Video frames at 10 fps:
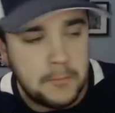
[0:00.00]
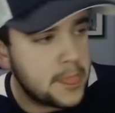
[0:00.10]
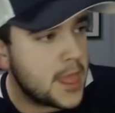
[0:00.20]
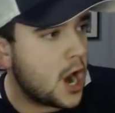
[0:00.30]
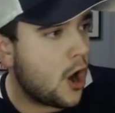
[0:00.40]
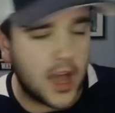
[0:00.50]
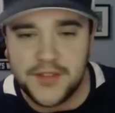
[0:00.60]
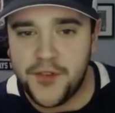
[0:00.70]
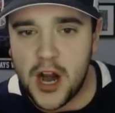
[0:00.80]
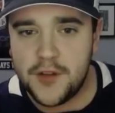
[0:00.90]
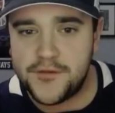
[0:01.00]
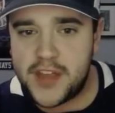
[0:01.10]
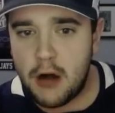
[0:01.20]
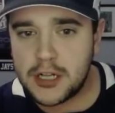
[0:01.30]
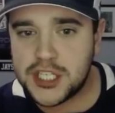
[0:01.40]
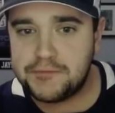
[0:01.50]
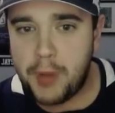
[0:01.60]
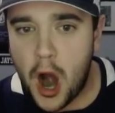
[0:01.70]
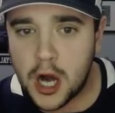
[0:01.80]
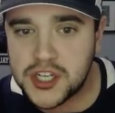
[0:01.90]
in front of Garrett
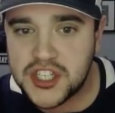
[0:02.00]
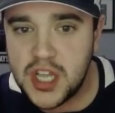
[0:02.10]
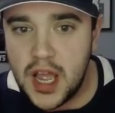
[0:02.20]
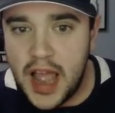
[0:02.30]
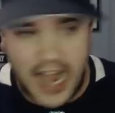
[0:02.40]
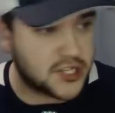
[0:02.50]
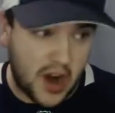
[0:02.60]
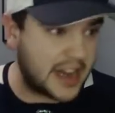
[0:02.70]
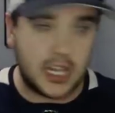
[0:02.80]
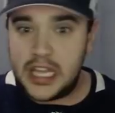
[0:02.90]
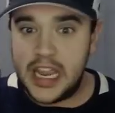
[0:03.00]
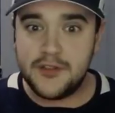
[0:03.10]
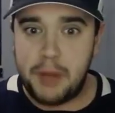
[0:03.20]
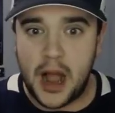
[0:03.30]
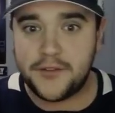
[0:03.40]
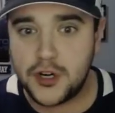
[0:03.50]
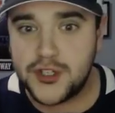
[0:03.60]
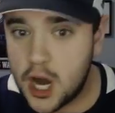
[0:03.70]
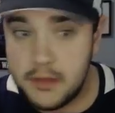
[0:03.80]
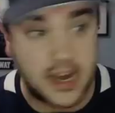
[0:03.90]
Sparks and trying to leave the puck for
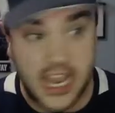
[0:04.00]
Dermott.